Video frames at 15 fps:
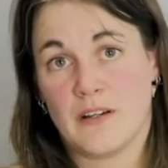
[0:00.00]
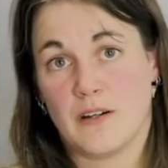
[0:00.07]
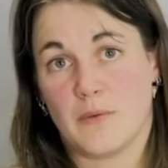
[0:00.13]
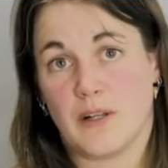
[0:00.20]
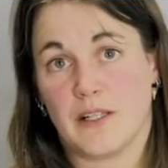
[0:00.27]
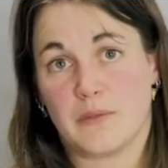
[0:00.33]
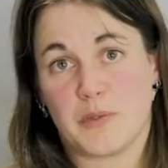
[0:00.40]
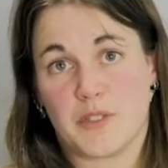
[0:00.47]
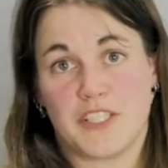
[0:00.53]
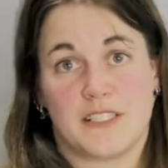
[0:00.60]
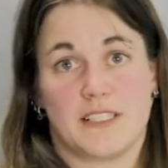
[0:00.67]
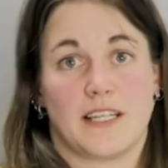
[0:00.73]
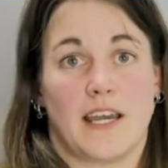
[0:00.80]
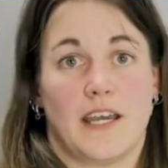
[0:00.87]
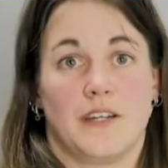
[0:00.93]
While a
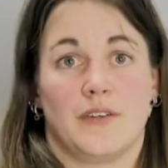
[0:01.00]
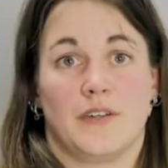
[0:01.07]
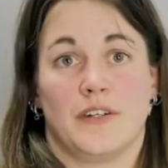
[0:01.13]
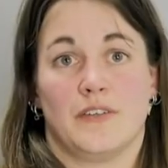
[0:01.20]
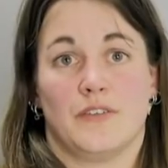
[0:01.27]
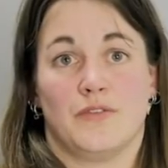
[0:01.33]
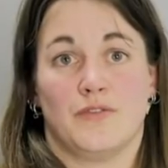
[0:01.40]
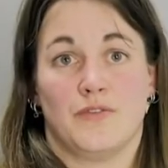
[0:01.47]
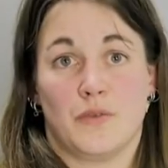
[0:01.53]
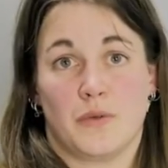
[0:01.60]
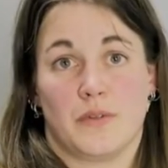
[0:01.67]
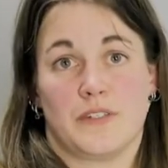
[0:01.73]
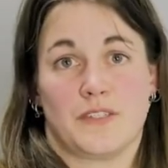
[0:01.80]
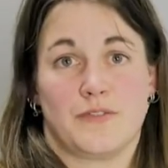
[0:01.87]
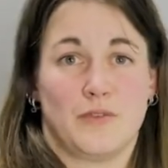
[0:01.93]
projector catering
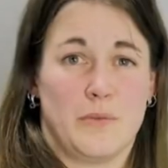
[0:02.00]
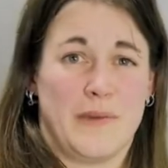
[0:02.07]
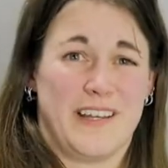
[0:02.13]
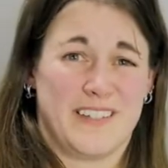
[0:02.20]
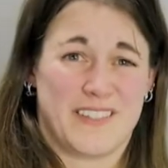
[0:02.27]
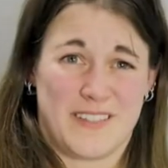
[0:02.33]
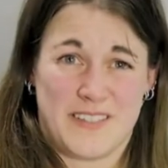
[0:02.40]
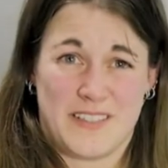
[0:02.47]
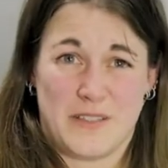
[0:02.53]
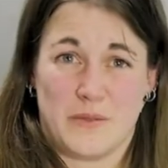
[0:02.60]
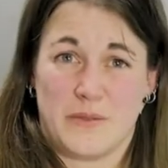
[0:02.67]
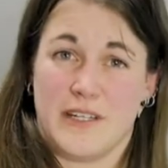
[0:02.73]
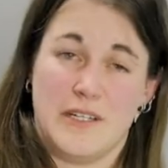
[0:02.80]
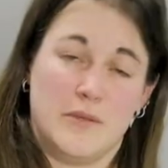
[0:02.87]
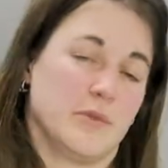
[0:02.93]
for this format is
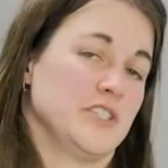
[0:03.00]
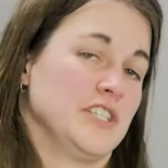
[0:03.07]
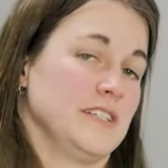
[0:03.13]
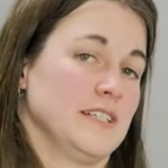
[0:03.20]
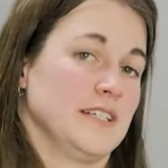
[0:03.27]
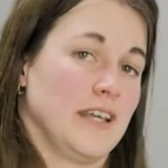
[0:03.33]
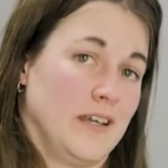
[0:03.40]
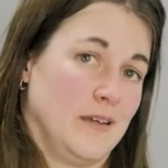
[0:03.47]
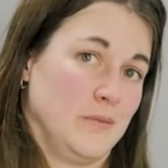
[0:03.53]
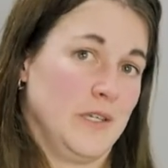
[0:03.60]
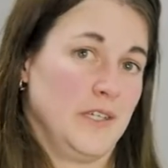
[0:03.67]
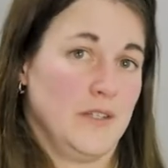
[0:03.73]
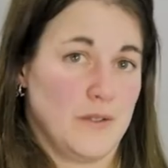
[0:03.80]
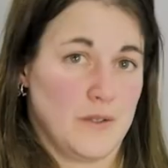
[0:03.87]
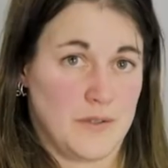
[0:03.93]
ideal, any projector can be
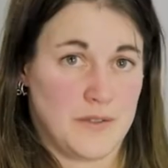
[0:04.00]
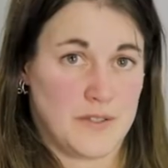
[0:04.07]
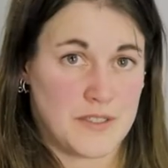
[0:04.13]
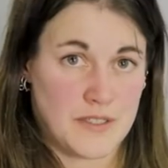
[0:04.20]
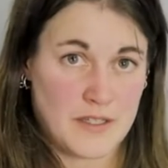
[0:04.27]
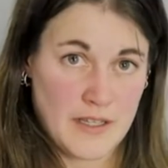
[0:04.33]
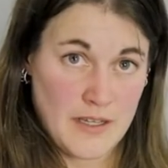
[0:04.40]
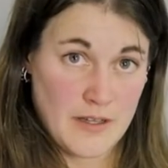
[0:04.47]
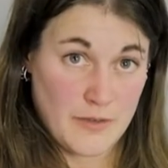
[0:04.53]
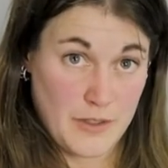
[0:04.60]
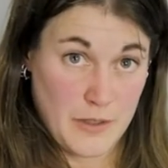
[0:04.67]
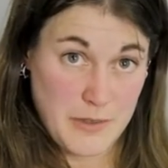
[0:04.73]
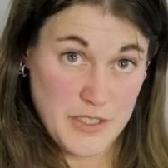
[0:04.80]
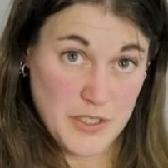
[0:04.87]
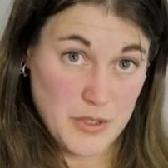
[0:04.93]
used. For
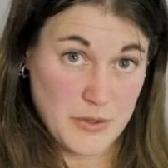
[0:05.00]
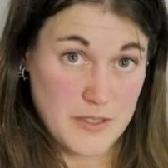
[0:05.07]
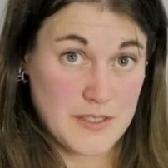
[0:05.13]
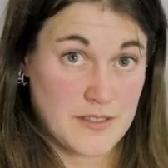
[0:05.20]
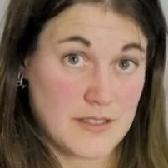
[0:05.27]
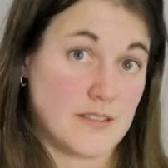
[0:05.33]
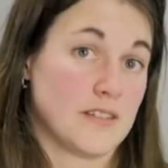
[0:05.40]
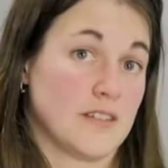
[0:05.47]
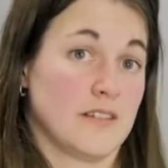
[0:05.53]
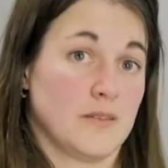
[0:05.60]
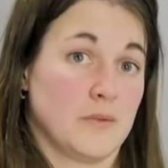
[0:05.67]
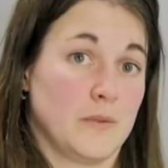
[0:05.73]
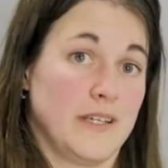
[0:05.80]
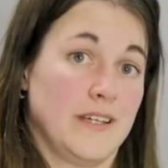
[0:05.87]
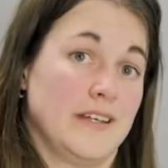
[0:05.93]
your best choice, consider
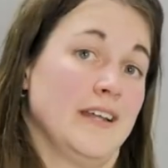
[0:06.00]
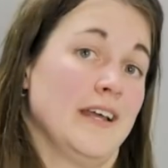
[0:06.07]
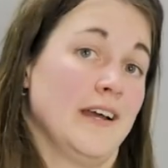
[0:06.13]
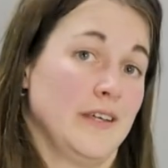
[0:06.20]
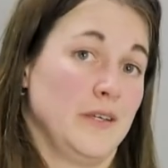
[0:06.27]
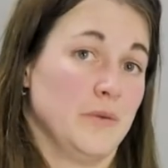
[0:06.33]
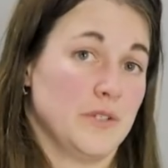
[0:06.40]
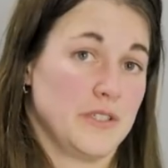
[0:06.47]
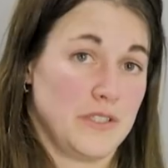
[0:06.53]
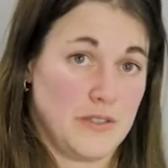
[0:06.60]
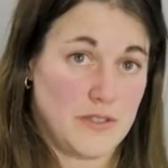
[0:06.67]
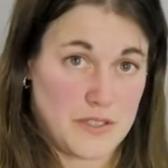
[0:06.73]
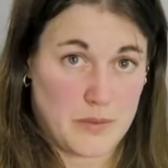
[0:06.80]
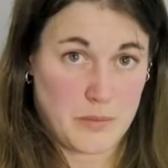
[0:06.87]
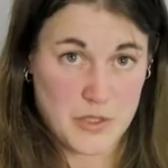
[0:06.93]
where and how you want to
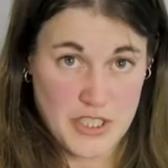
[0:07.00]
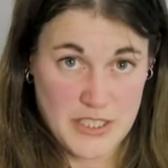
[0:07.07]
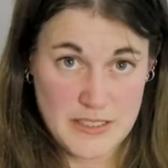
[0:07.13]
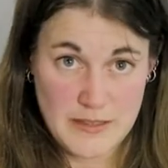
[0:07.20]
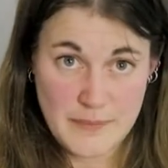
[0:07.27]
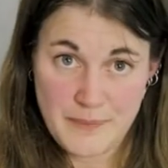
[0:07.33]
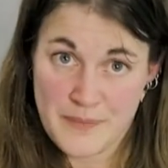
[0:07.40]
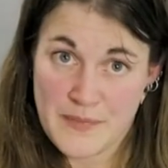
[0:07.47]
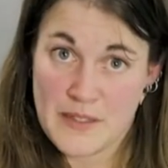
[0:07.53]
use the projector.